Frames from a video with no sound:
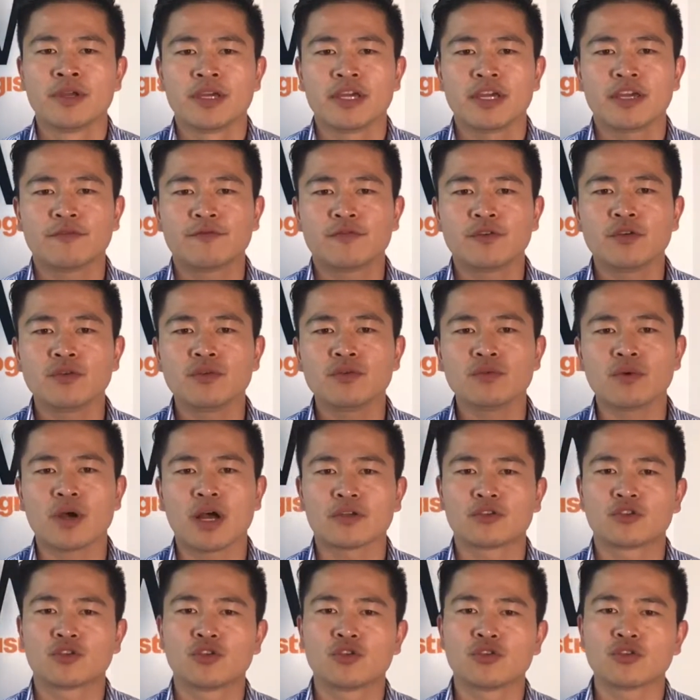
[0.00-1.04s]
If you
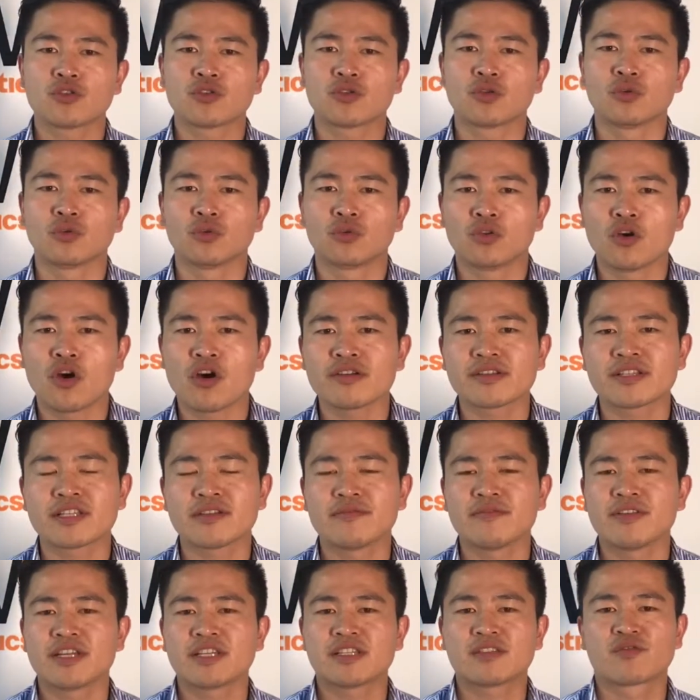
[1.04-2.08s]
choose to do
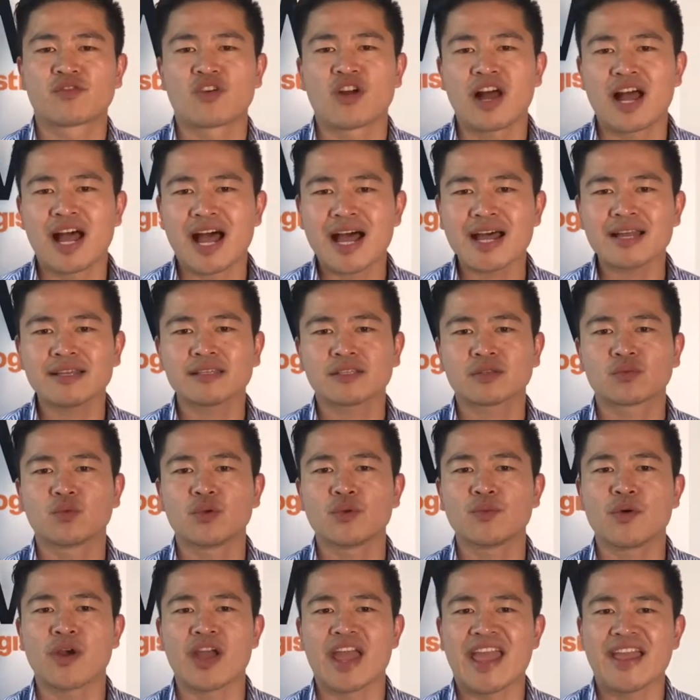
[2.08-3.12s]
service from us, we
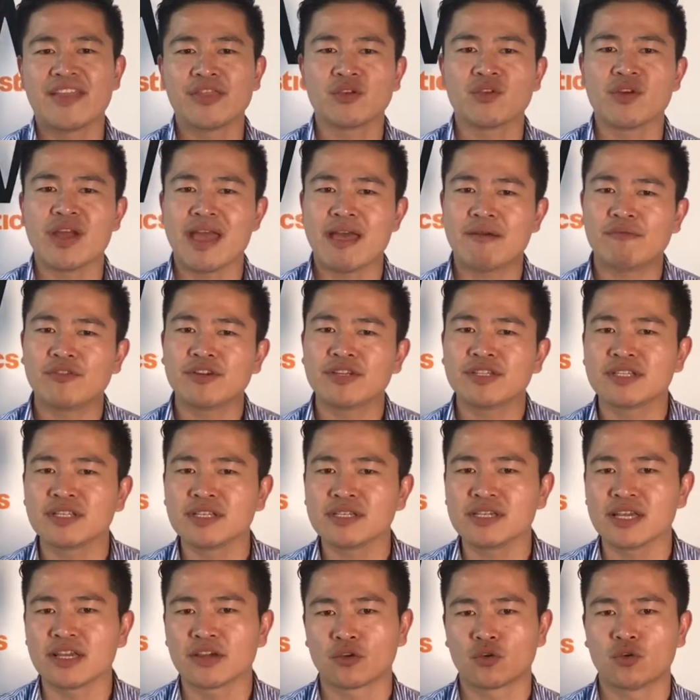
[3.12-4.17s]
will handle
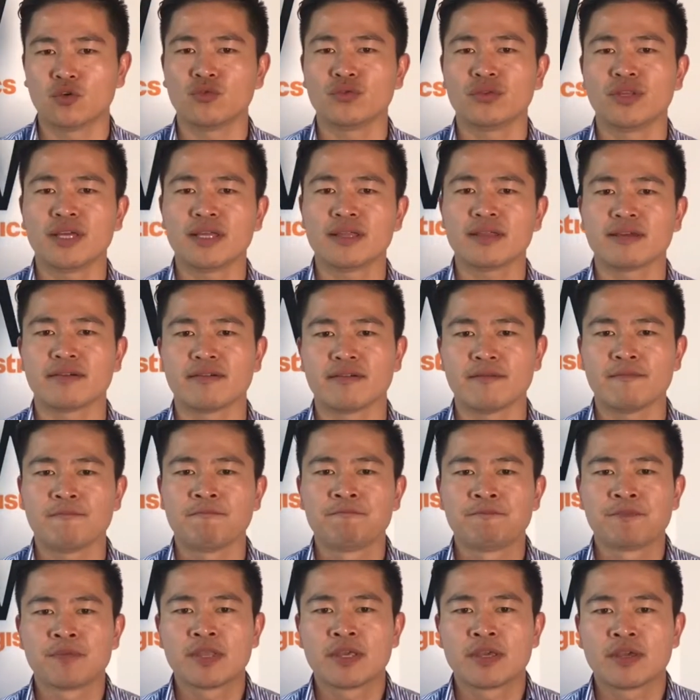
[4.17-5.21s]
everything, including the
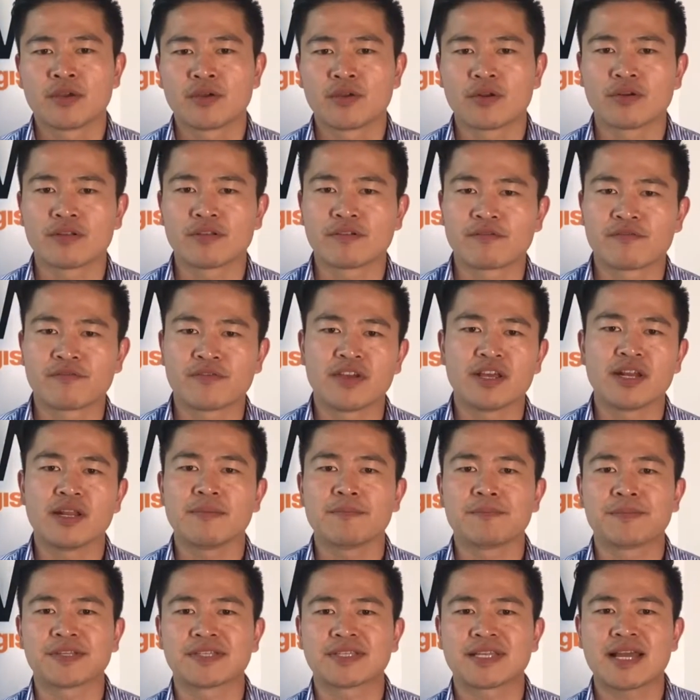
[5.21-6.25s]

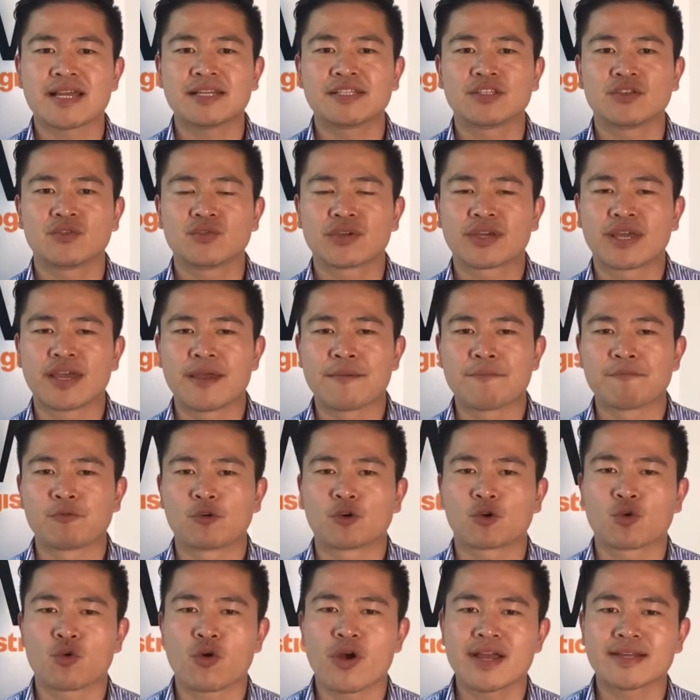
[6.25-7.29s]
filling. Besides, you can
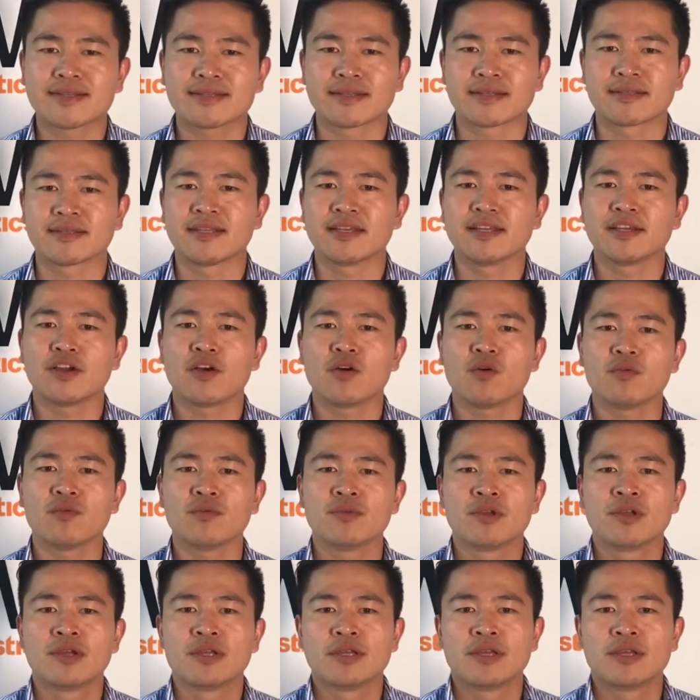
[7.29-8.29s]
request a single